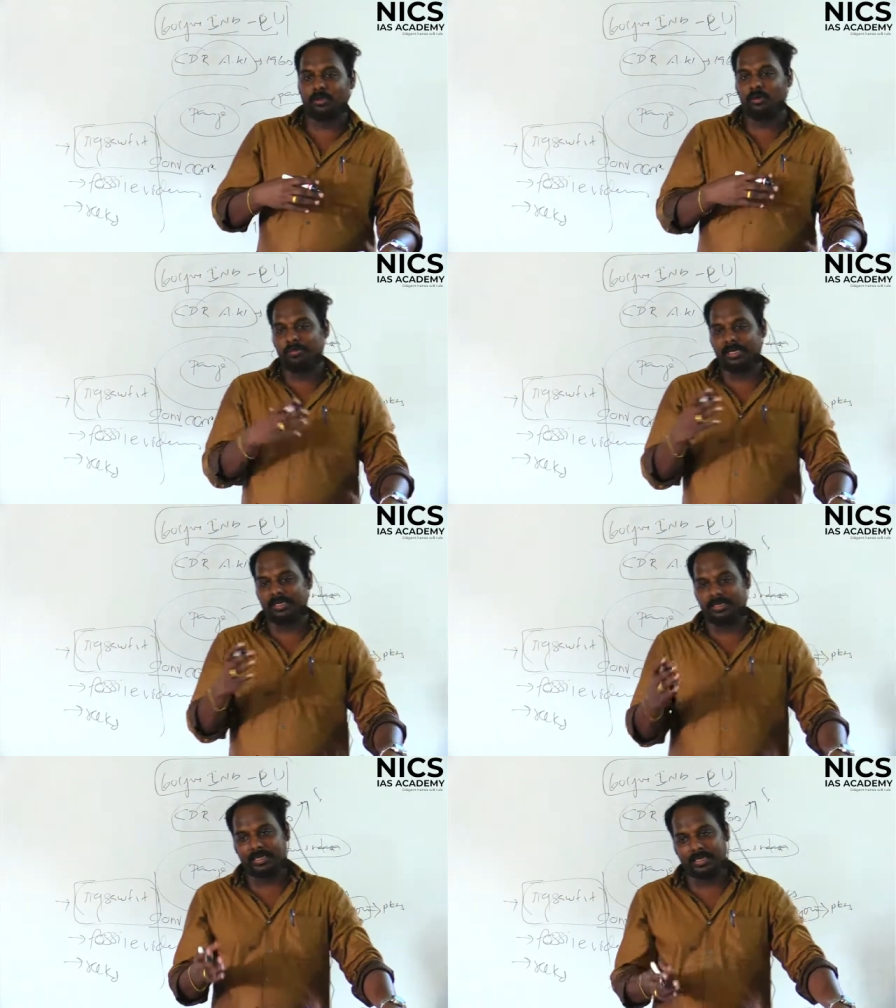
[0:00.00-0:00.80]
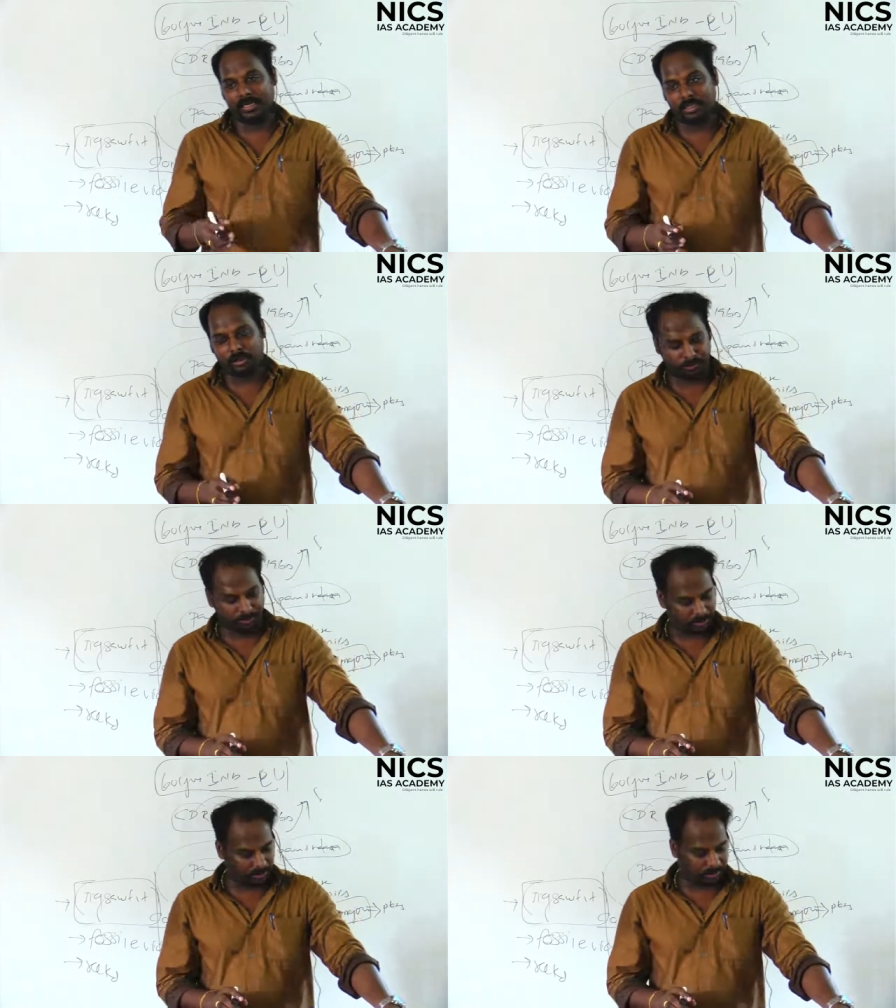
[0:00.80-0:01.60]
group eduthikitingna
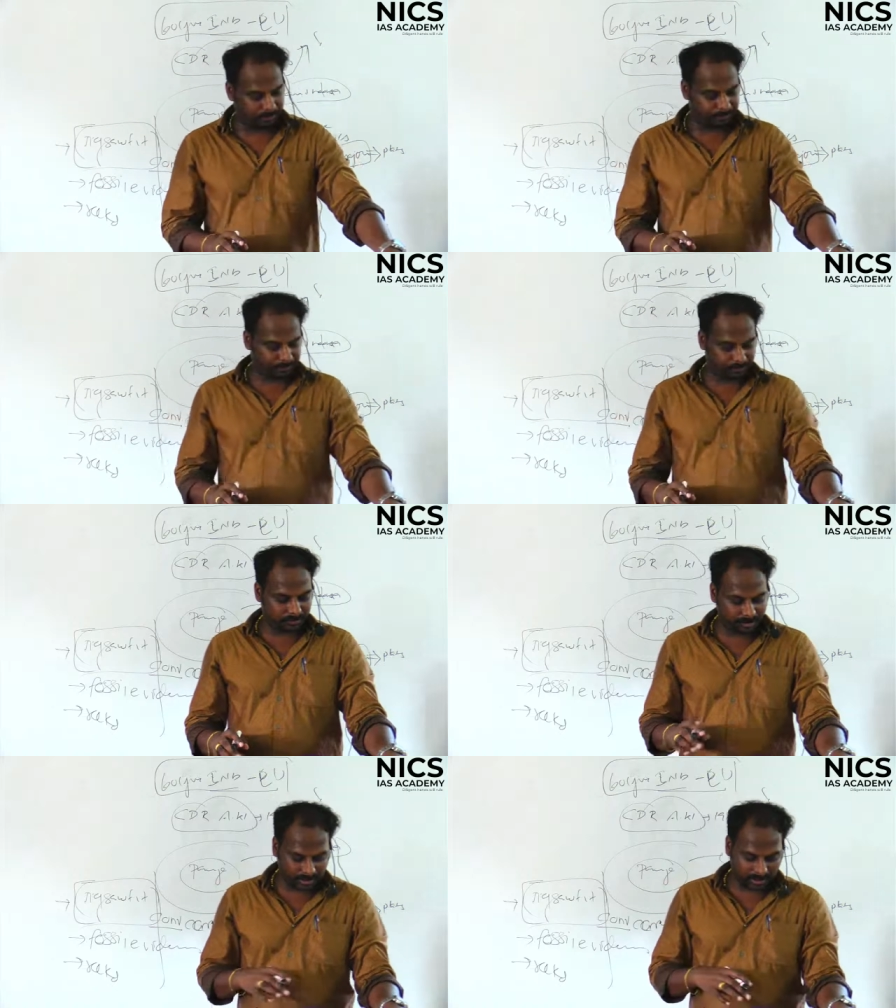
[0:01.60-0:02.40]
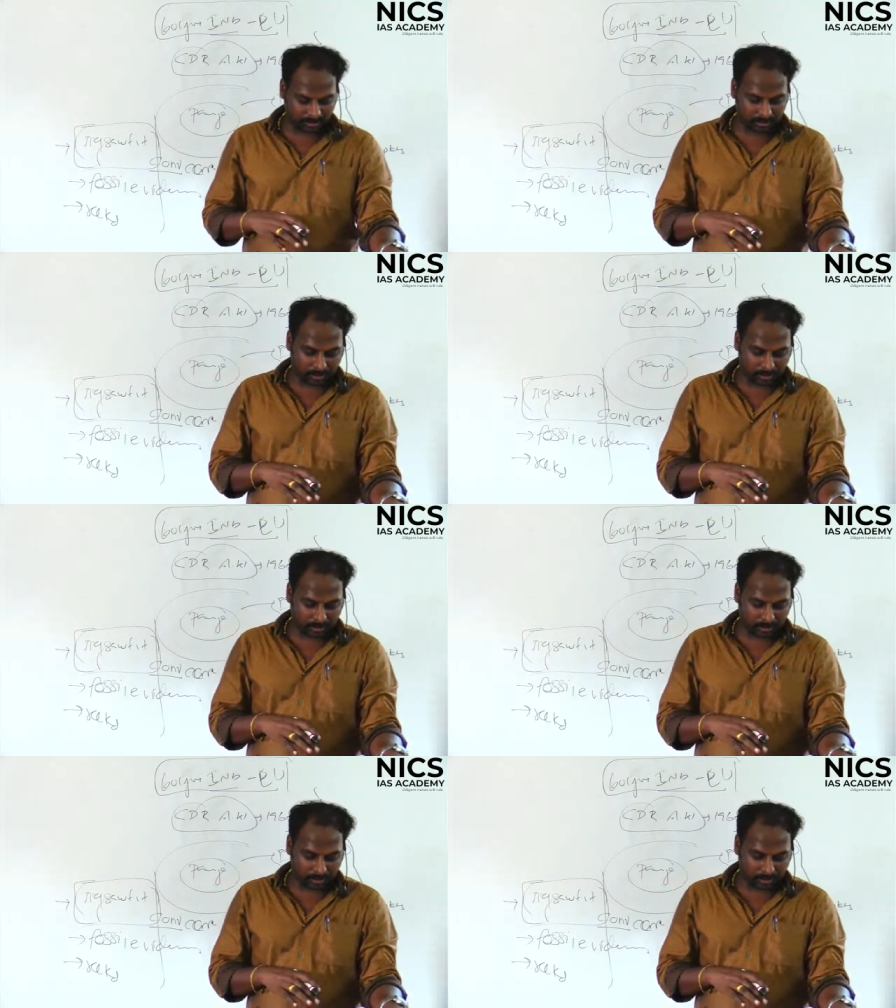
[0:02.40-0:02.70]
European Union seriya.